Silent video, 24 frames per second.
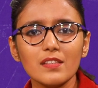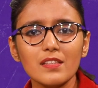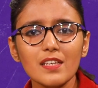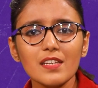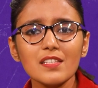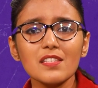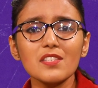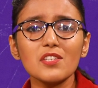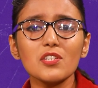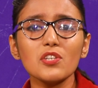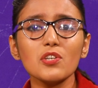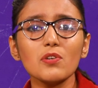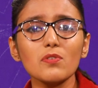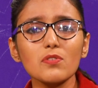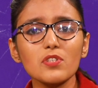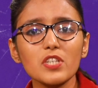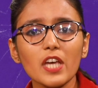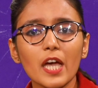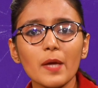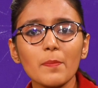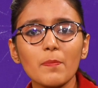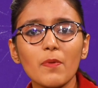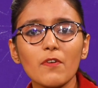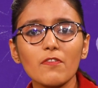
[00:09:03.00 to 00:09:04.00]
This new
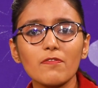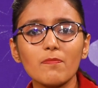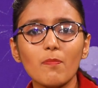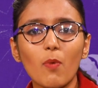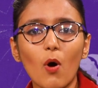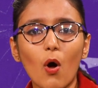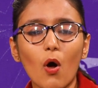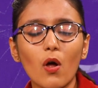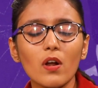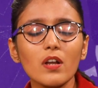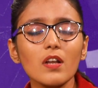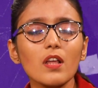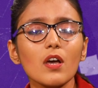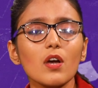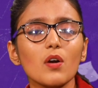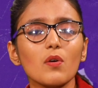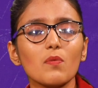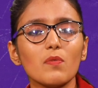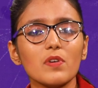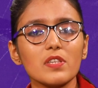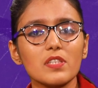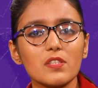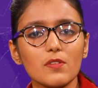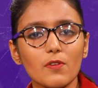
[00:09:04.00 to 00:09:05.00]
type of ball
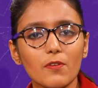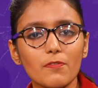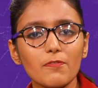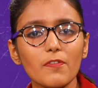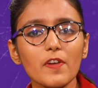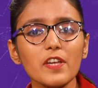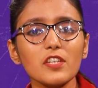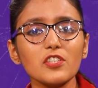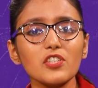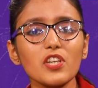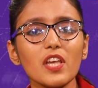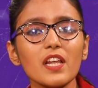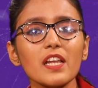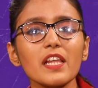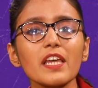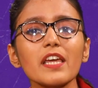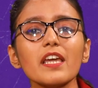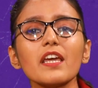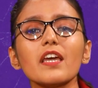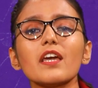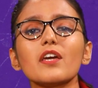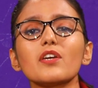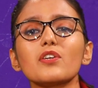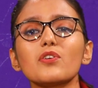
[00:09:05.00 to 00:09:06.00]
was
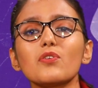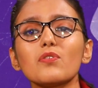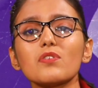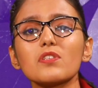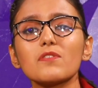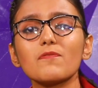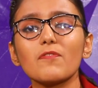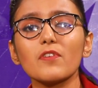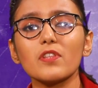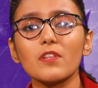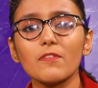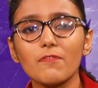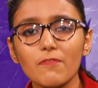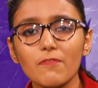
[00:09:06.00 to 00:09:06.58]
officially used for the